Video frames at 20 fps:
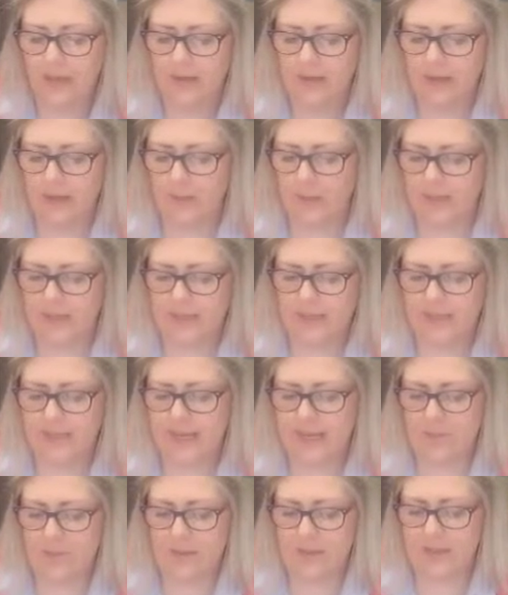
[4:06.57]
Now
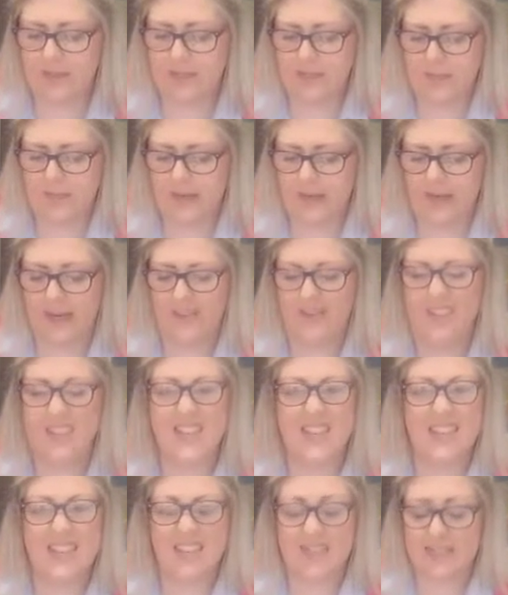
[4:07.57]
instead with this one, I've
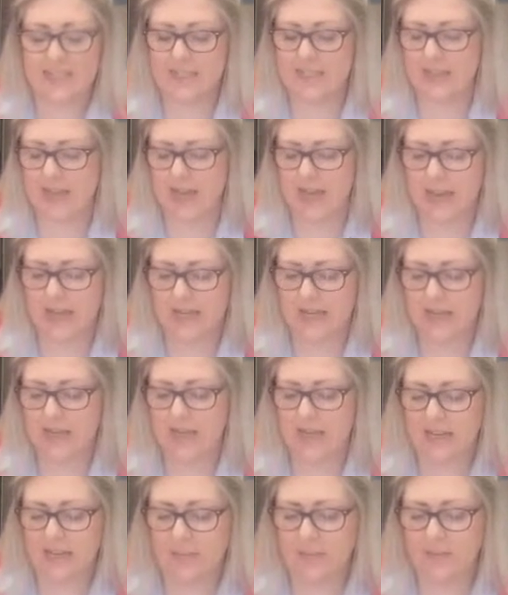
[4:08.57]
decided to add a
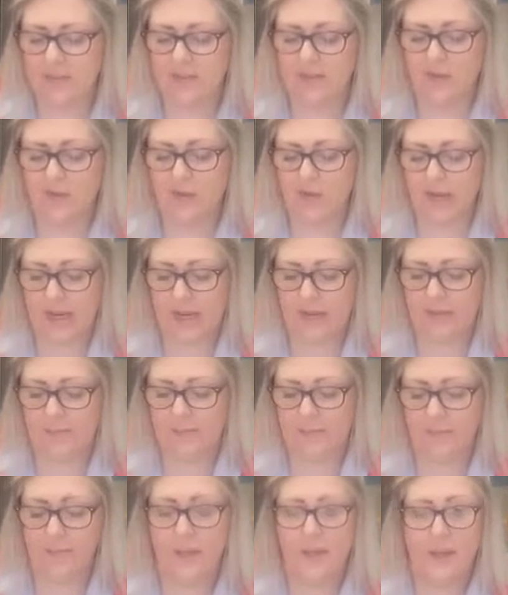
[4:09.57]
little bit of green.
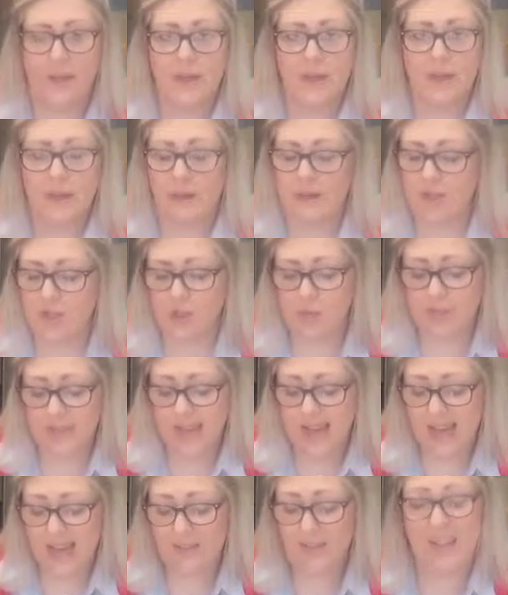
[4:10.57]
I don't
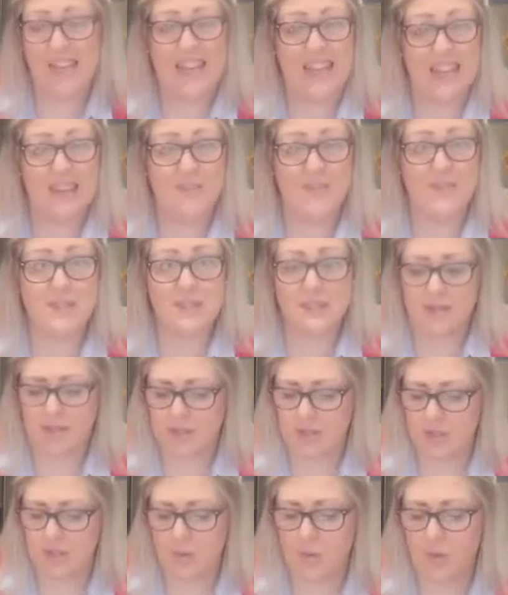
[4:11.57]
have leaves,
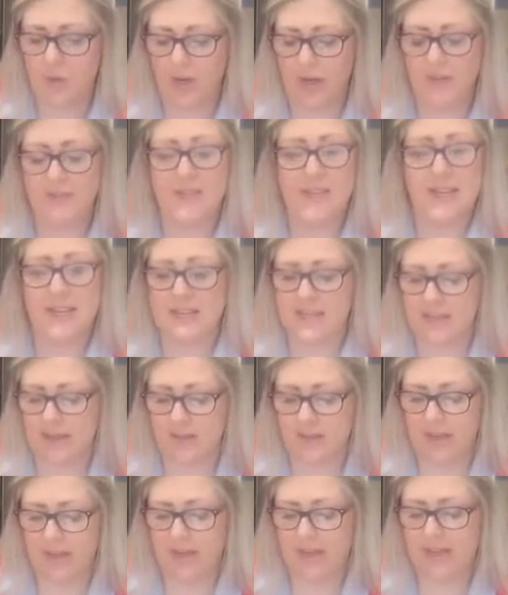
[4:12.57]
so all I've done is
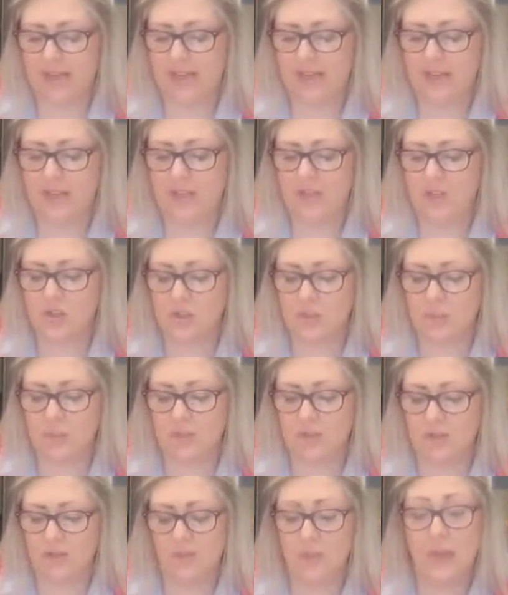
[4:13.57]
I've cut little
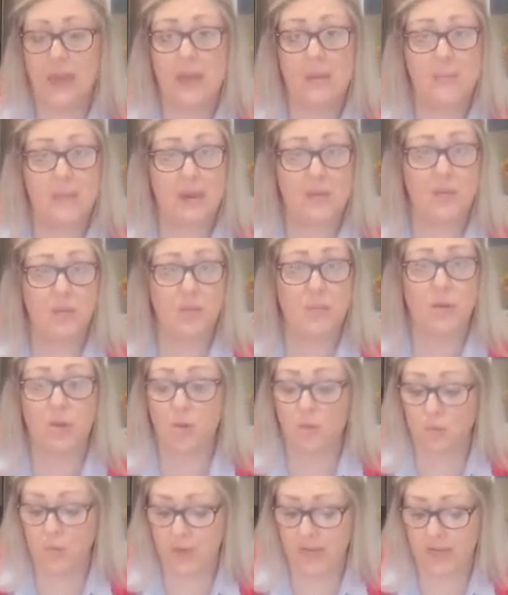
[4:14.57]
strips of paper from the
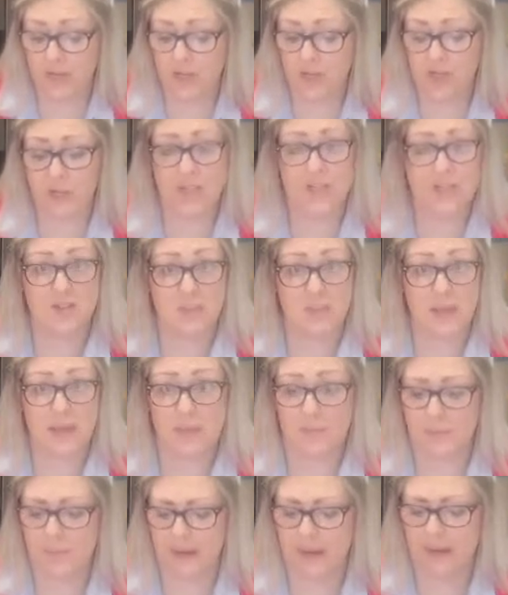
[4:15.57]
green sheet of
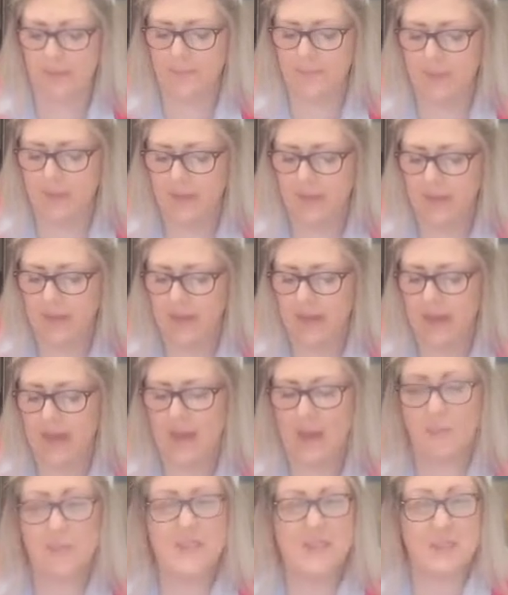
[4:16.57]
paper.
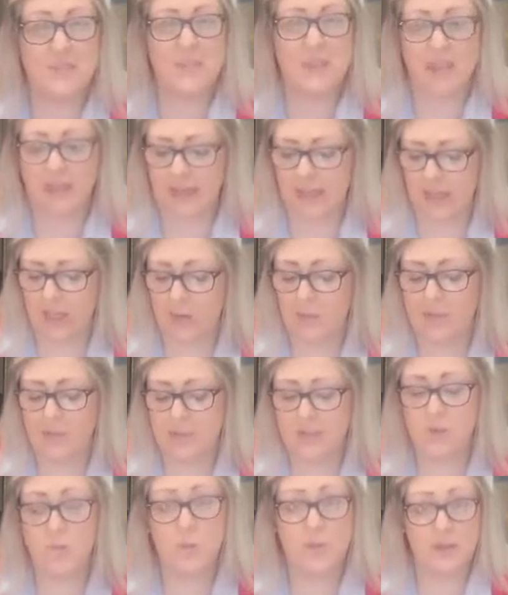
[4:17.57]
Something like you
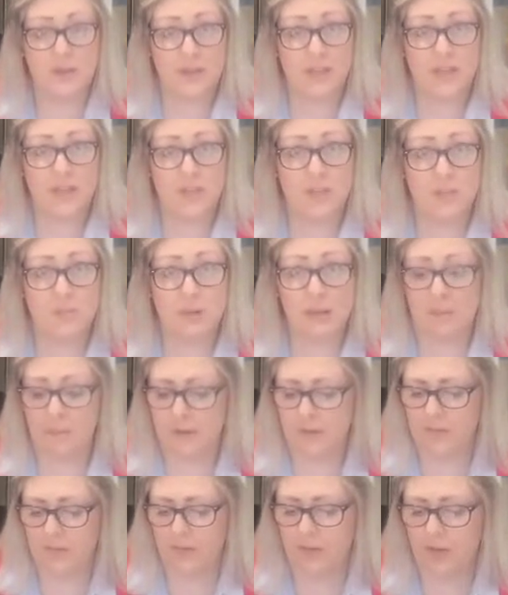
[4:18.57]
did with the kitchen
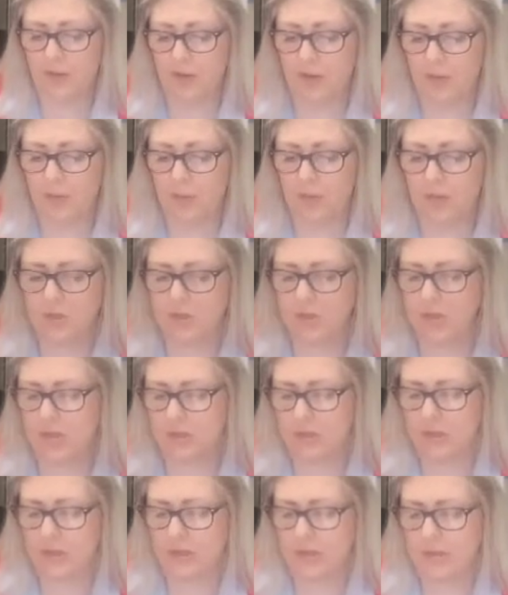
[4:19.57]
paper for the ghost,
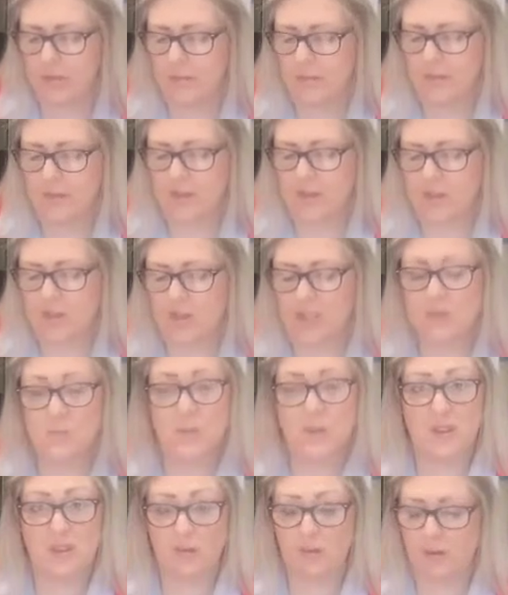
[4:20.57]
but just
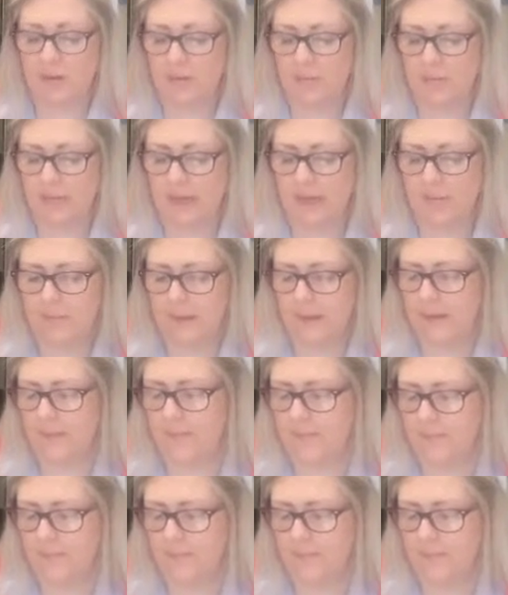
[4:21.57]
with the green paper.